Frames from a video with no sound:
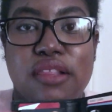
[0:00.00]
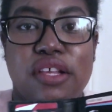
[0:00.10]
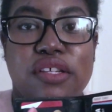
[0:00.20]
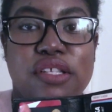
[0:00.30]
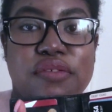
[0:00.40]

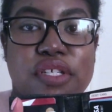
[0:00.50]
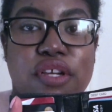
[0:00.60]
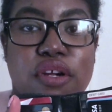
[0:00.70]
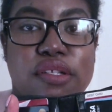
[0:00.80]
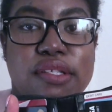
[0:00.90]
There's a
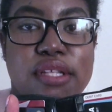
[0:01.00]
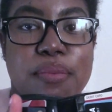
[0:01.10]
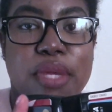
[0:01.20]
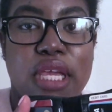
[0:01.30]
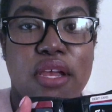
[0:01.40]
return slip
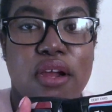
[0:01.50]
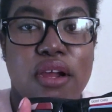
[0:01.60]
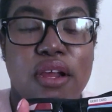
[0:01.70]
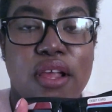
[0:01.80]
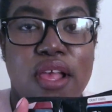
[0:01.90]
here,